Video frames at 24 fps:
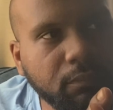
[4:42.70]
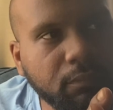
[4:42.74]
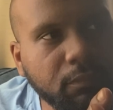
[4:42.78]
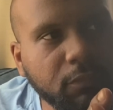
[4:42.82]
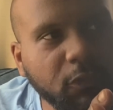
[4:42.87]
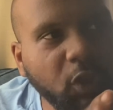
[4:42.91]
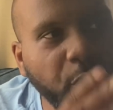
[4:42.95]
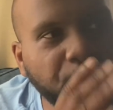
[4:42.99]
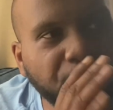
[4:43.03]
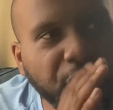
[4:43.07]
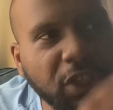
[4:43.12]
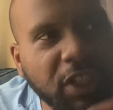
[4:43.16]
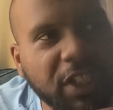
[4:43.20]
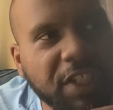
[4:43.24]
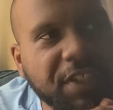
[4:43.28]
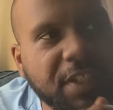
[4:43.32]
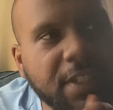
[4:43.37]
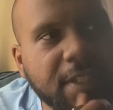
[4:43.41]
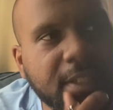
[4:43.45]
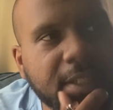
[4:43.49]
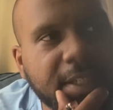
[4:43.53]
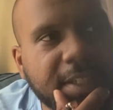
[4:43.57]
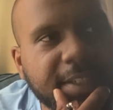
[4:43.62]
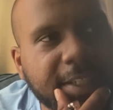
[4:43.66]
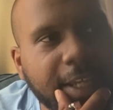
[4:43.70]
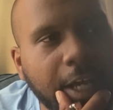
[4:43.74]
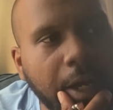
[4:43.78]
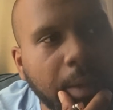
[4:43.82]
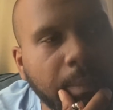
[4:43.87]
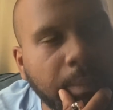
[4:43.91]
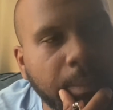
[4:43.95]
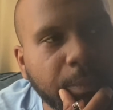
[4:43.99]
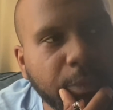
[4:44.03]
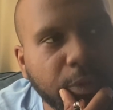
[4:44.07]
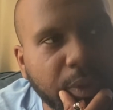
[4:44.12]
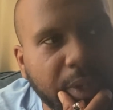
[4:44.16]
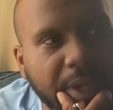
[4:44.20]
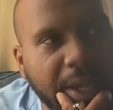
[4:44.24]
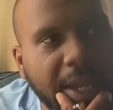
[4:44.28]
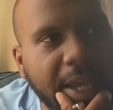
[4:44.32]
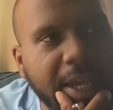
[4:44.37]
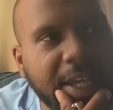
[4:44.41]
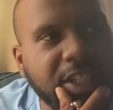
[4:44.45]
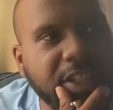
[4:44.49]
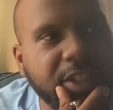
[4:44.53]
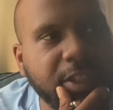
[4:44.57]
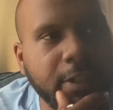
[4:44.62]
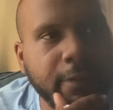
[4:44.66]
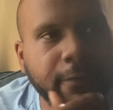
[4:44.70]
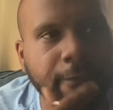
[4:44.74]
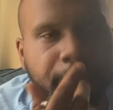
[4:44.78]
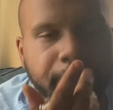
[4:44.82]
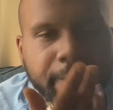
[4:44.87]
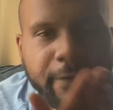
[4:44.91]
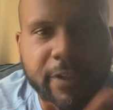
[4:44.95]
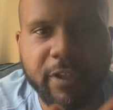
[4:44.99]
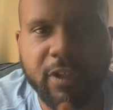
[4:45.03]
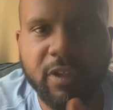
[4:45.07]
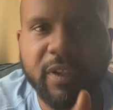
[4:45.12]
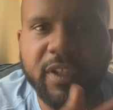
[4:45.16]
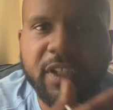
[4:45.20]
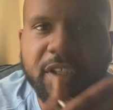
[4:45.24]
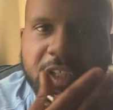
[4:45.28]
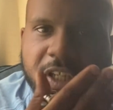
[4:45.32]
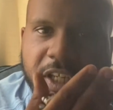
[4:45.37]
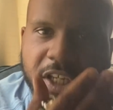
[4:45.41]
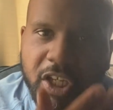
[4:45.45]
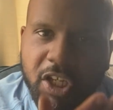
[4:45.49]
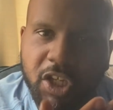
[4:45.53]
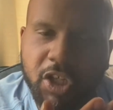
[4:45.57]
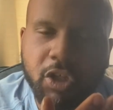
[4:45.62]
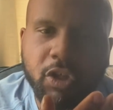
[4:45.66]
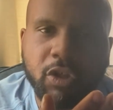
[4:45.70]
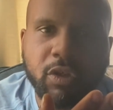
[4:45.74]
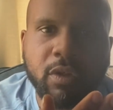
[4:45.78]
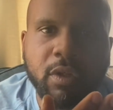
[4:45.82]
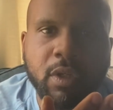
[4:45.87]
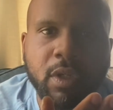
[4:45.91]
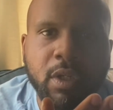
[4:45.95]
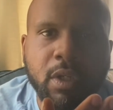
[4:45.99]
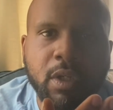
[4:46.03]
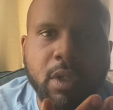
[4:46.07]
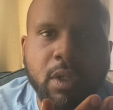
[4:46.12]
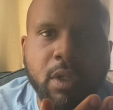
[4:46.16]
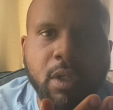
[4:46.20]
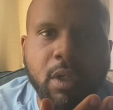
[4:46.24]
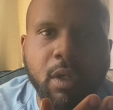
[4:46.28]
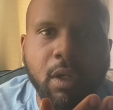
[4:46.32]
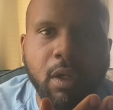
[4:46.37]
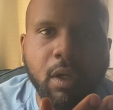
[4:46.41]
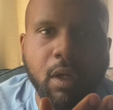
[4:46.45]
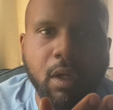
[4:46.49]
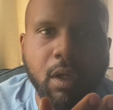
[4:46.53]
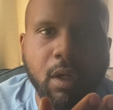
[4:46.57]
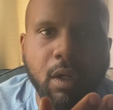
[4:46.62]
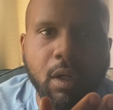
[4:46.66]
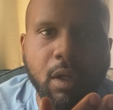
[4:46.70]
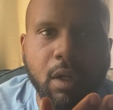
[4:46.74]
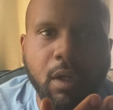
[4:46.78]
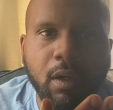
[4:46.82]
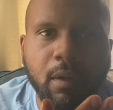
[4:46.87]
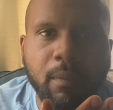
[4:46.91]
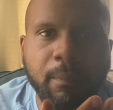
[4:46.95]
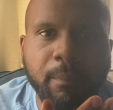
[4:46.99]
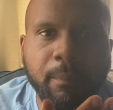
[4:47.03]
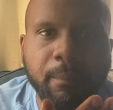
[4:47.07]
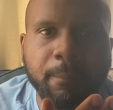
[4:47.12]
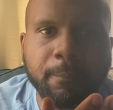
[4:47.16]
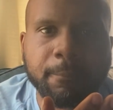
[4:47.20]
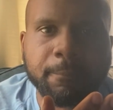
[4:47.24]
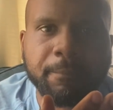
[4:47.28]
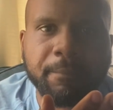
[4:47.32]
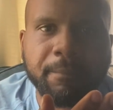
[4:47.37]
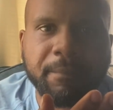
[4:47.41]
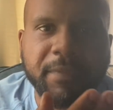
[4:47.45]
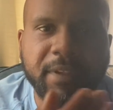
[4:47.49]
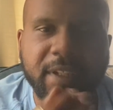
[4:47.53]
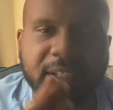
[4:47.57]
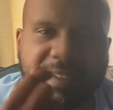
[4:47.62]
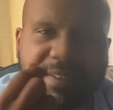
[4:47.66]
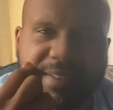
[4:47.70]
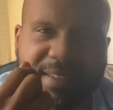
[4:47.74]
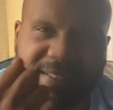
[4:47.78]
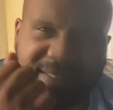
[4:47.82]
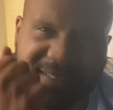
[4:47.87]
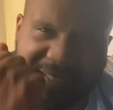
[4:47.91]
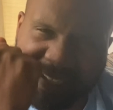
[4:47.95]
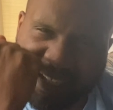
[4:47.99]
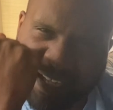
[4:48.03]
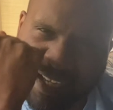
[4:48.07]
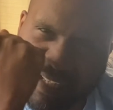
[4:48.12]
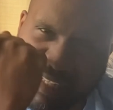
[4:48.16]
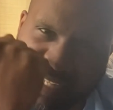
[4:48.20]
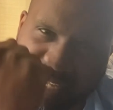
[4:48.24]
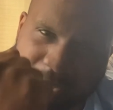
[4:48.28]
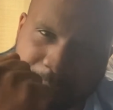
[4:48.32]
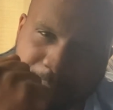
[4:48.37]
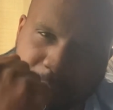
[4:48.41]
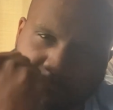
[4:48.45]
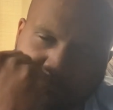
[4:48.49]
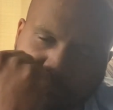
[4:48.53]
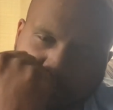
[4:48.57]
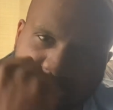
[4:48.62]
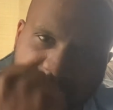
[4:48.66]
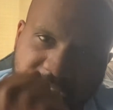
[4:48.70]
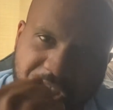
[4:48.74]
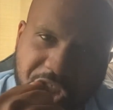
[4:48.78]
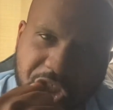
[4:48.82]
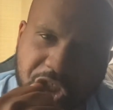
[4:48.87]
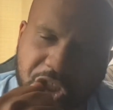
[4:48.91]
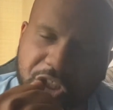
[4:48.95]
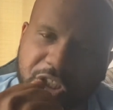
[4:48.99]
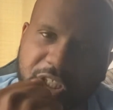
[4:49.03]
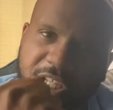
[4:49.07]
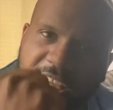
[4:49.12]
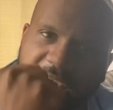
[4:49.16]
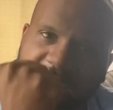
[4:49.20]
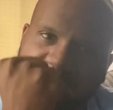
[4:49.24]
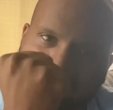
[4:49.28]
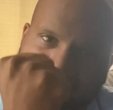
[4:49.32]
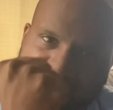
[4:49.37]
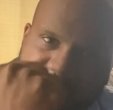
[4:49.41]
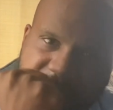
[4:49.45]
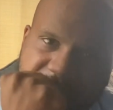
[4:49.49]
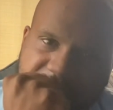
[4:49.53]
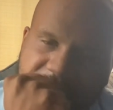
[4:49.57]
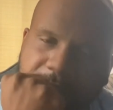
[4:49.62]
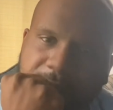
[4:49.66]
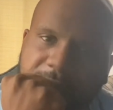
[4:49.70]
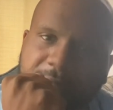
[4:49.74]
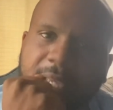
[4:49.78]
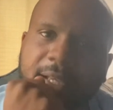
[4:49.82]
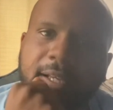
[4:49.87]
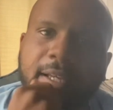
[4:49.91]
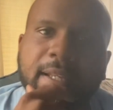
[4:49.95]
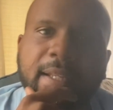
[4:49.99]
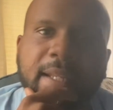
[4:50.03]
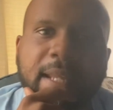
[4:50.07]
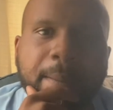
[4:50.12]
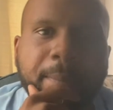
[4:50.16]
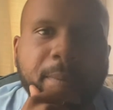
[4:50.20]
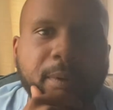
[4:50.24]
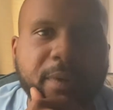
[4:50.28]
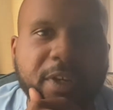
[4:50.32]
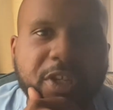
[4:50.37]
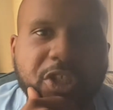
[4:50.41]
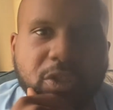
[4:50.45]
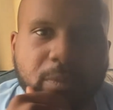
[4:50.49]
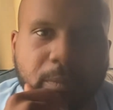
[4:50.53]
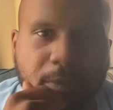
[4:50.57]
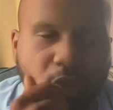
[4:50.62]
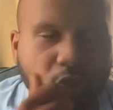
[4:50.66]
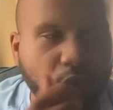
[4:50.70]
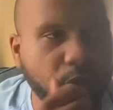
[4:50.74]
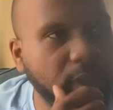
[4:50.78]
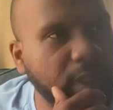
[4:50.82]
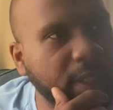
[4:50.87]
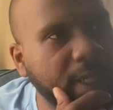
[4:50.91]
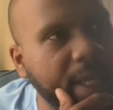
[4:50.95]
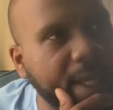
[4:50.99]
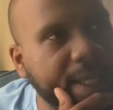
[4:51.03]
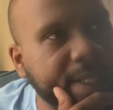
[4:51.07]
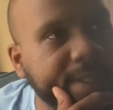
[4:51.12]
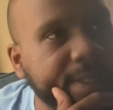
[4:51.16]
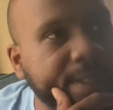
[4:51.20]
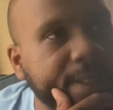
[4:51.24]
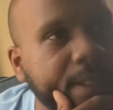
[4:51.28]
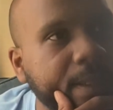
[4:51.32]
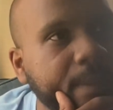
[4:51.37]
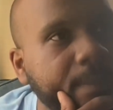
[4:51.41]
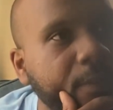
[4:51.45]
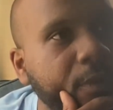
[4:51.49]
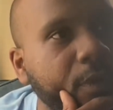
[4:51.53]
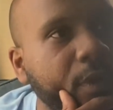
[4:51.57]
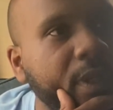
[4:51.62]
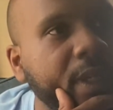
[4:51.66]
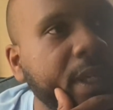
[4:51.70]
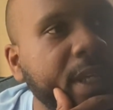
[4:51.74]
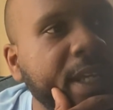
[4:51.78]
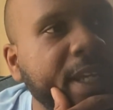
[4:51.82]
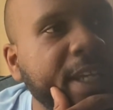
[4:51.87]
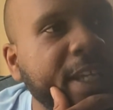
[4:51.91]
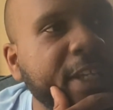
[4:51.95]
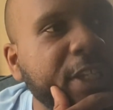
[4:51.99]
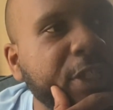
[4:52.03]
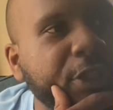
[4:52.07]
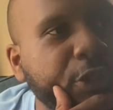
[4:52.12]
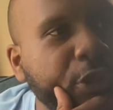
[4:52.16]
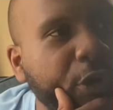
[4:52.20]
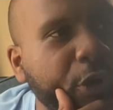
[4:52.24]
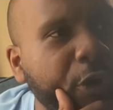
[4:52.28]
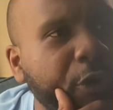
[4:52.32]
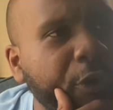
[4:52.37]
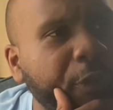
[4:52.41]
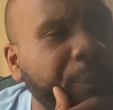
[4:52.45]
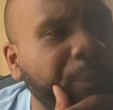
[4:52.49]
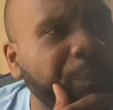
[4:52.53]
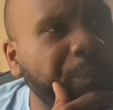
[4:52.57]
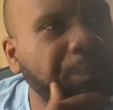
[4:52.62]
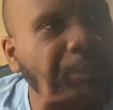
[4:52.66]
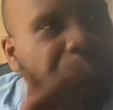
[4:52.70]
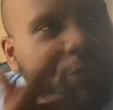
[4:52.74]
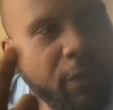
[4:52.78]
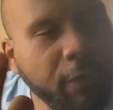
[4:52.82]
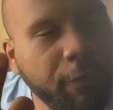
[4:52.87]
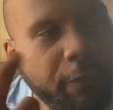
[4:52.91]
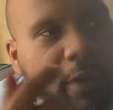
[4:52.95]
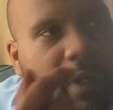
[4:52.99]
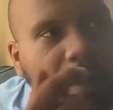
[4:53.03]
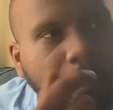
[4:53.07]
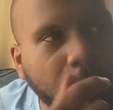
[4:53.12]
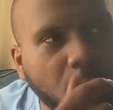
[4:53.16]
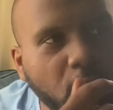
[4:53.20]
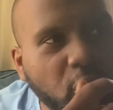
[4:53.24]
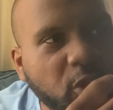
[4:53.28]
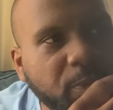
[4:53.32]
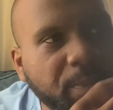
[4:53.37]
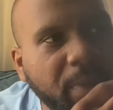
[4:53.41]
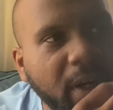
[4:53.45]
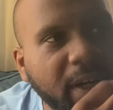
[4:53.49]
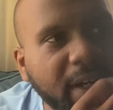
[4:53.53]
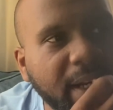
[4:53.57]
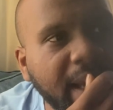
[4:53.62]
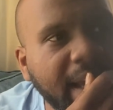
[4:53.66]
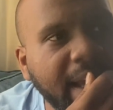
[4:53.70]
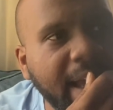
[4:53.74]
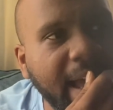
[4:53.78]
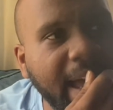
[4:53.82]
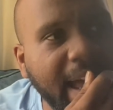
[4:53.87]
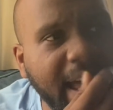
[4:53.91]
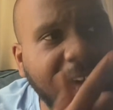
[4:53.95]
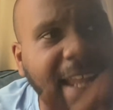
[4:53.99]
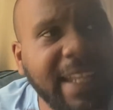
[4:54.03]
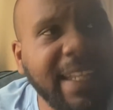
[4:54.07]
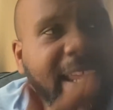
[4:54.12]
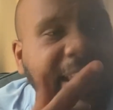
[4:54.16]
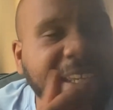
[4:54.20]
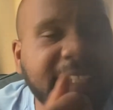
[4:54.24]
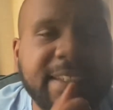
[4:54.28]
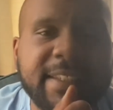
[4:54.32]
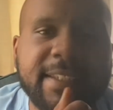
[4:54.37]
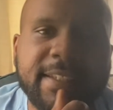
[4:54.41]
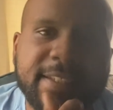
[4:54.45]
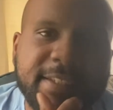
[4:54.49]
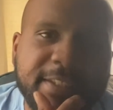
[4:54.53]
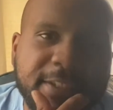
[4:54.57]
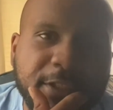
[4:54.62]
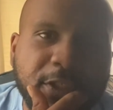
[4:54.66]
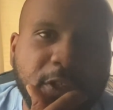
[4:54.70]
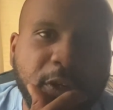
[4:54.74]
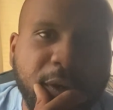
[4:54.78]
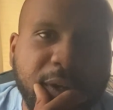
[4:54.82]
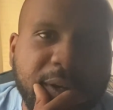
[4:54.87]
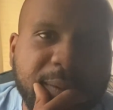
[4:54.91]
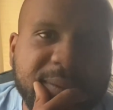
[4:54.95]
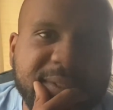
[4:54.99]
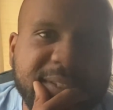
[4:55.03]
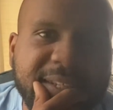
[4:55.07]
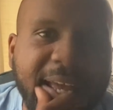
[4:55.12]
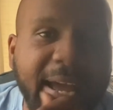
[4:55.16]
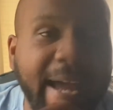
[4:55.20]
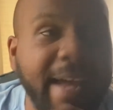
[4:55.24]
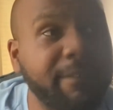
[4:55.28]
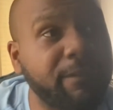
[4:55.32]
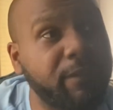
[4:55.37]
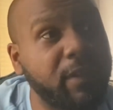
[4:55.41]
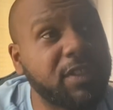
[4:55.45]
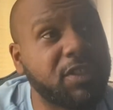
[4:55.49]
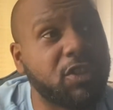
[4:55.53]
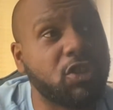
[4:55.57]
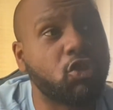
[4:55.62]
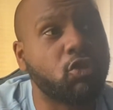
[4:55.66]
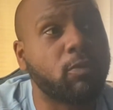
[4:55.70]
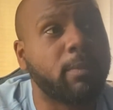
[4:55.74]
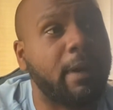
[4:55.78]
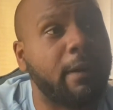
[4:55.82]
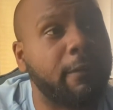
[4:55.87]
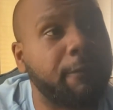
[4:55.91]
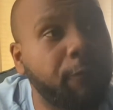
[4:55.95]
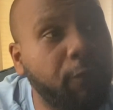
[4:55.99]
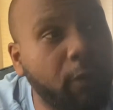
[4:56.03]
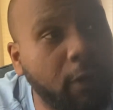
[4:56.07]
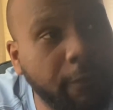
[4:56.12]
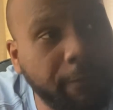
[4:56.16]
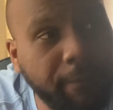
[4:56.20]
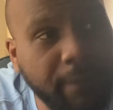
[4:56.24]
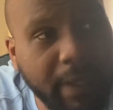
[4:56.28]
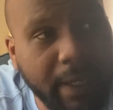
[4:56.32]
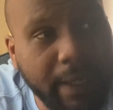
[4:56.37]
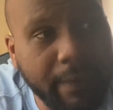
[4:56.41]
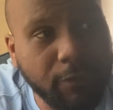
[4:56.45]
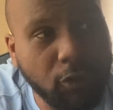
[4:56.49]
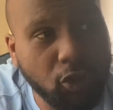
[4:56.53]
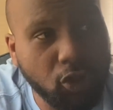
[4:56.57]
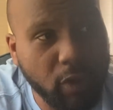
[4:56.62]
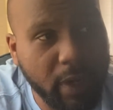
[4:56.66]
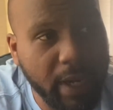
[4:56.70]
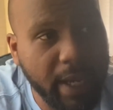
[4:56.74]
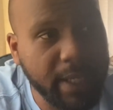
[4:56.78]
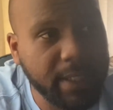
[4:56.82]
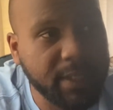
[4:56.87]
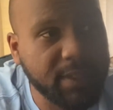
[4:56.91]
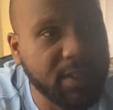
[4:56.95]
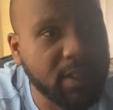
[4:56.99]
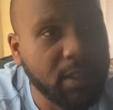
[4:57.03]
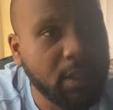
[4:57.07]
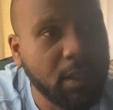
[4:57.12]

when you listen to this album, you can actually feel and hear the collaboration, the essence of that collaboration between Nas and Hit Boy. So for the most part, I like this. You know what I'm saying? I've listened to about 4 or 5 tracks.